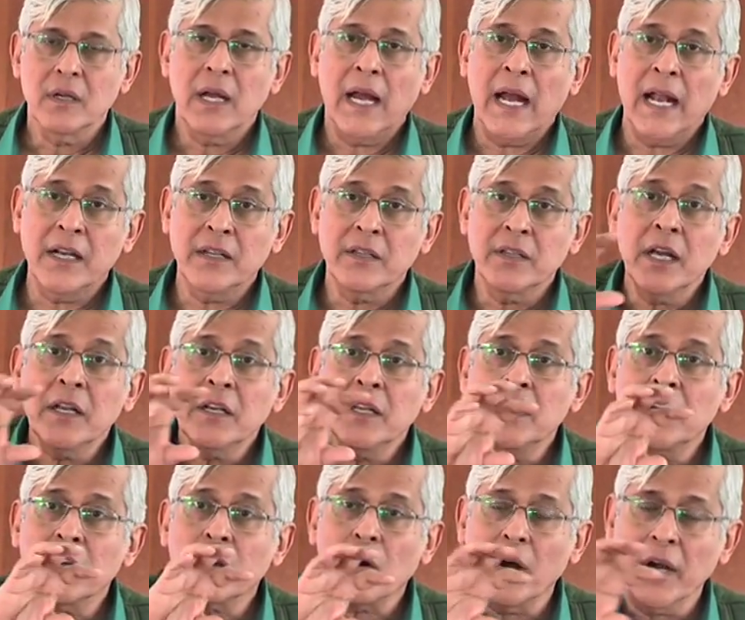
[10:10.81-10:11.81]
And then
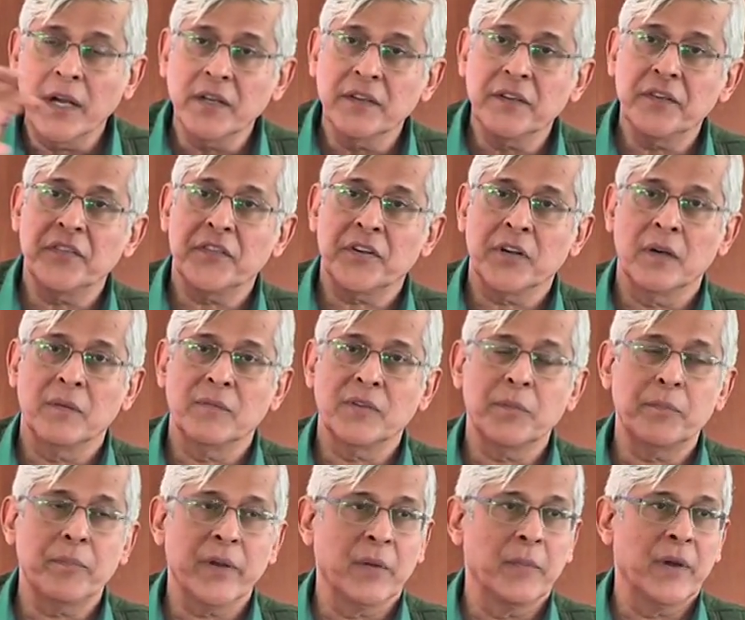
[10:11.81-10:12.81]
he coined this term, the
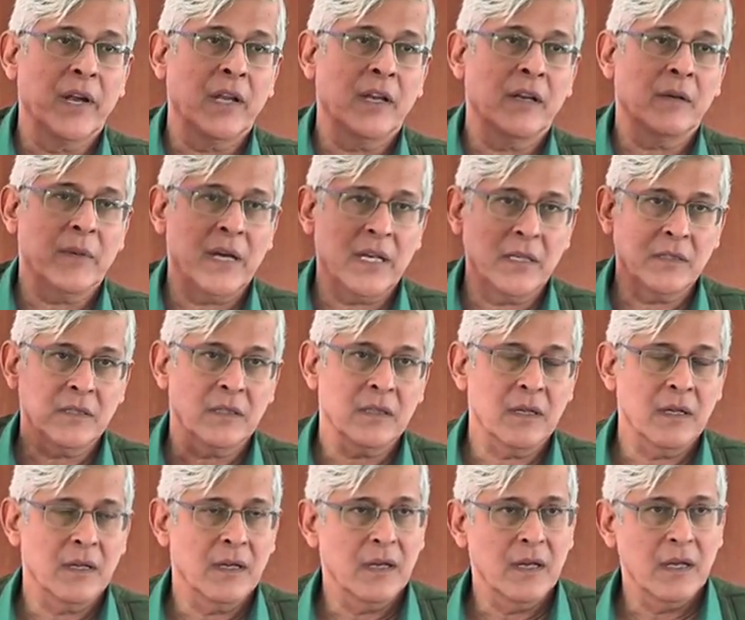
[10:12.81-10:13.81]
Pygmalion manager.
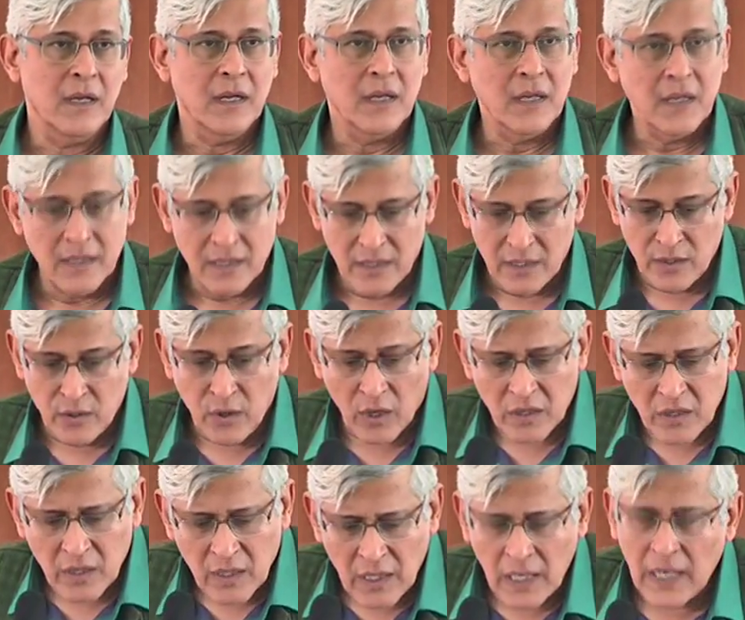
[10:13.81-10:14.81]

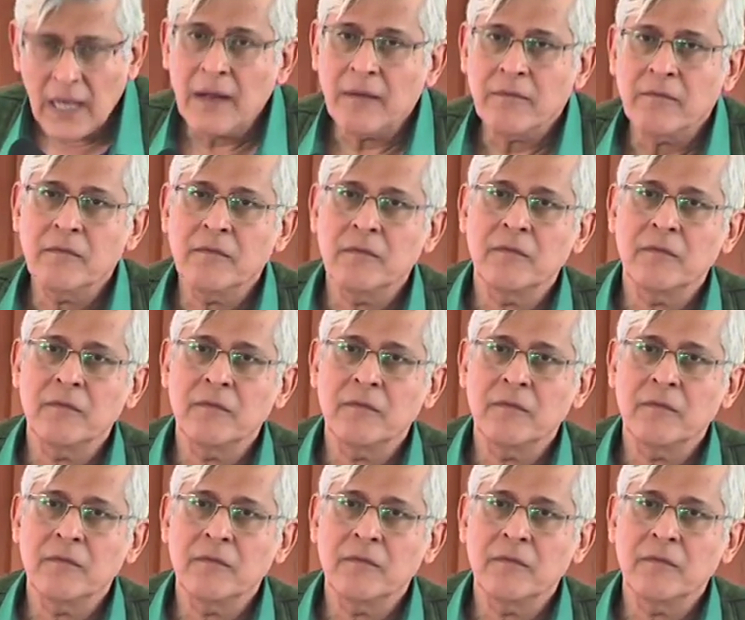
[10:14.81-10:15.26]
Dr. Kalam